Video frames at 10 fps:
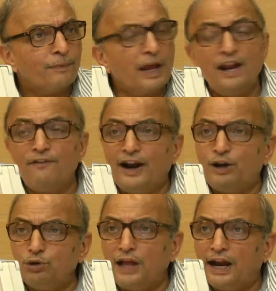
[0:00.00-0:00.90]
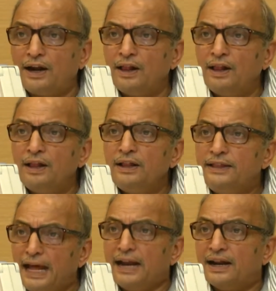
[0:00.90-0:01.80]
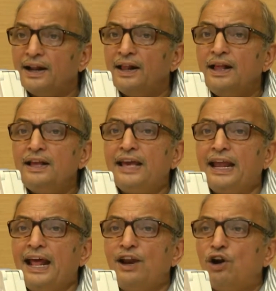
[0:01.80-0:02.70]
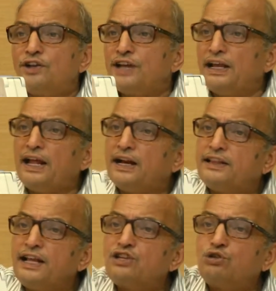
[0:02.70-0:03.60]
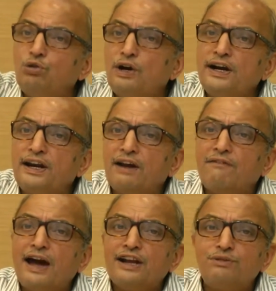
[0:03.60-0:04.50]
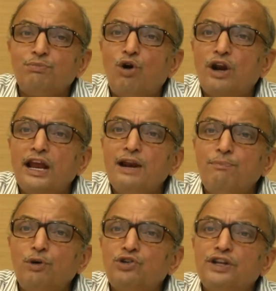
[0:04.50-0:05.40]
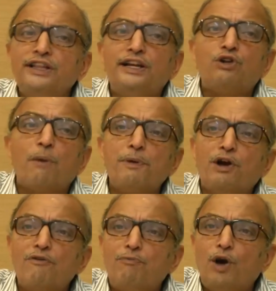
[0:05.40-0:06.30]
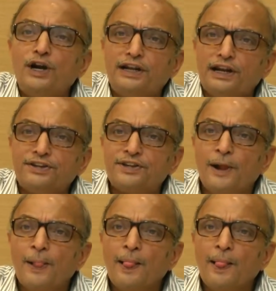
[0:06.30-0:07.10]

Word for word: And if I do that, then can I not say that this student requires more inputs in the topic of pointers